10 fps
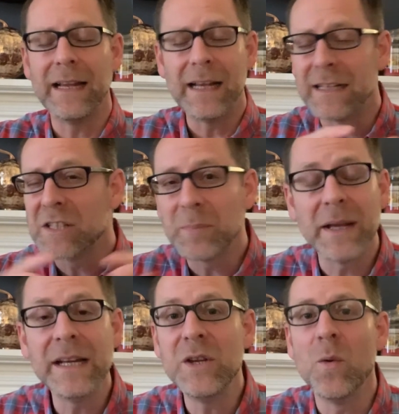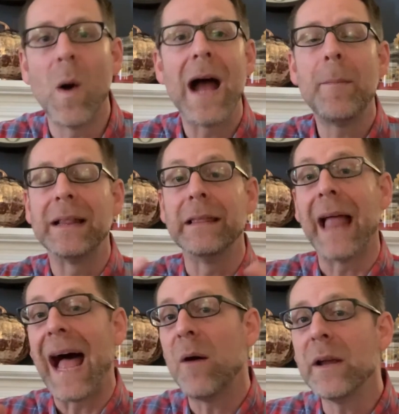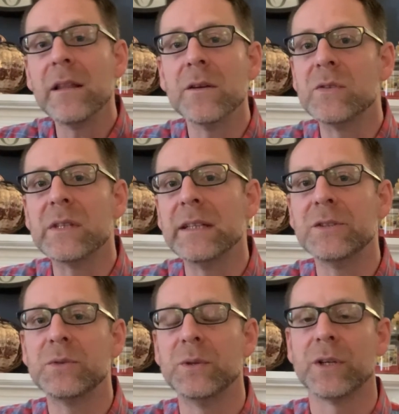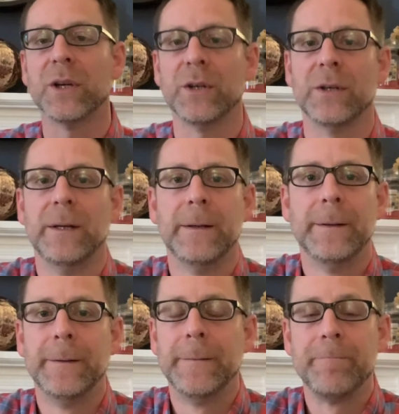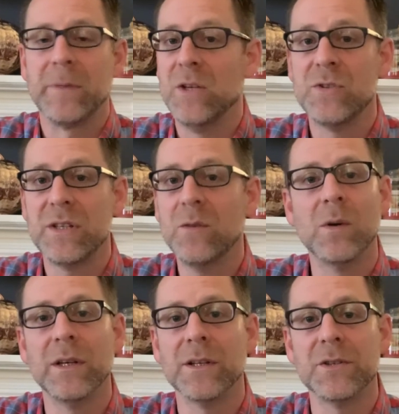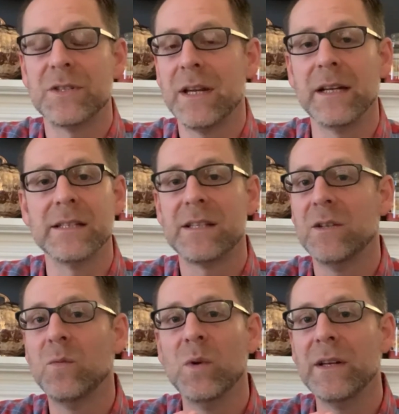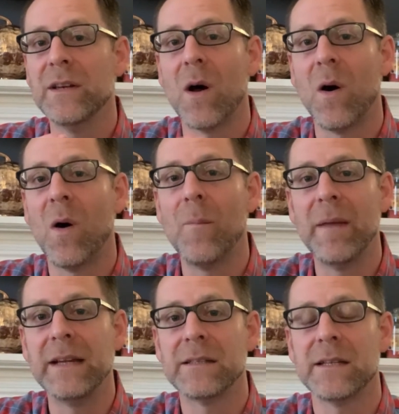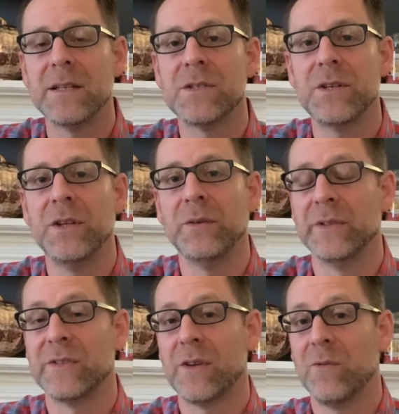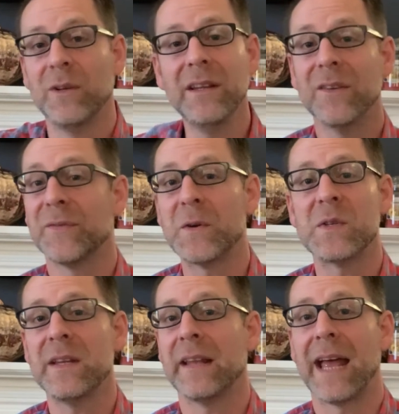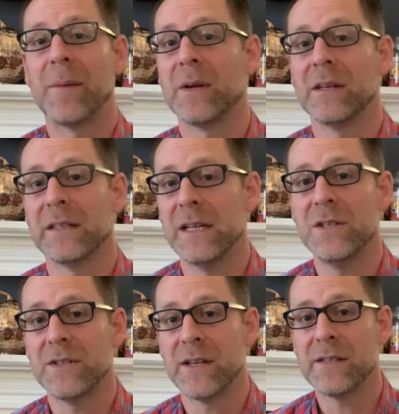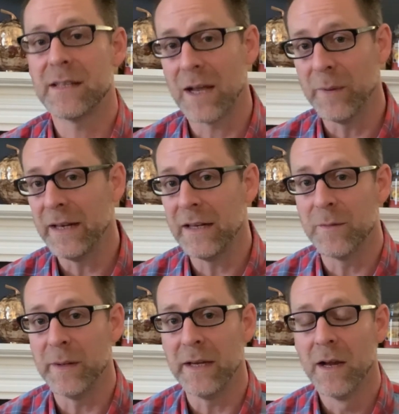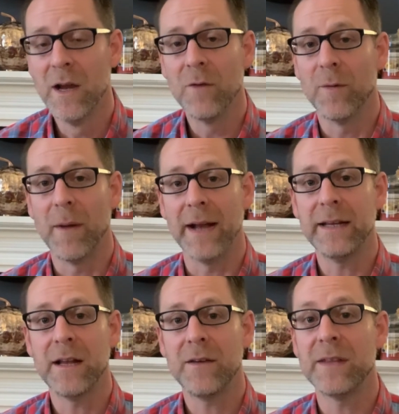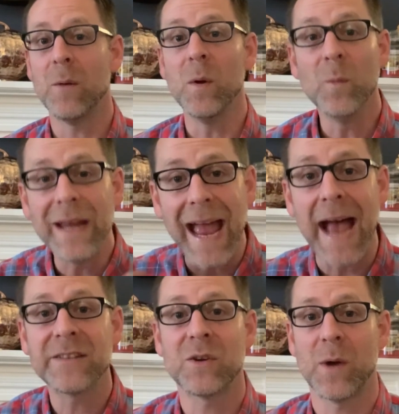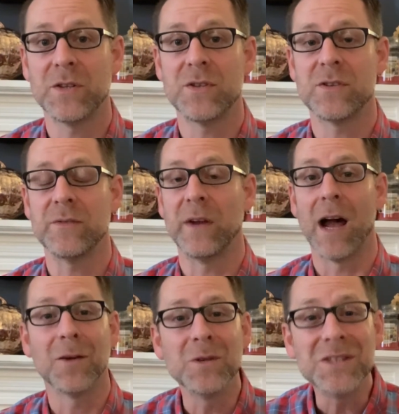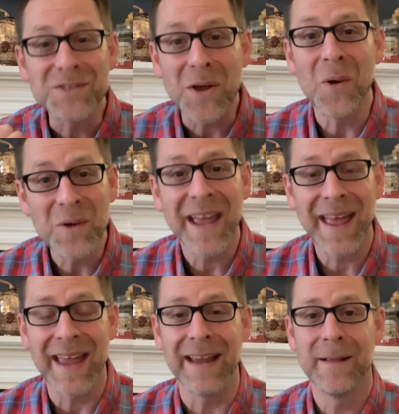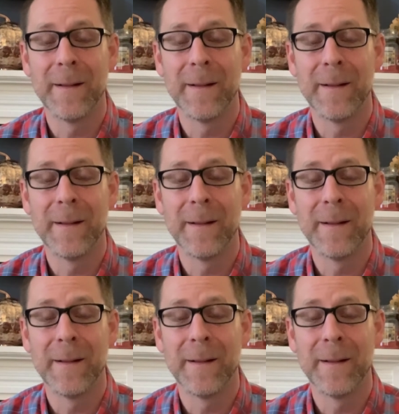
explain to you why I'm allowing those things to occur, you still wouldn't understand. It still wouldn't all make sense to you. And so really the first thing that Habakkuk teaches us and that we need to be reminded of, that when we ask questions of God, which is okay,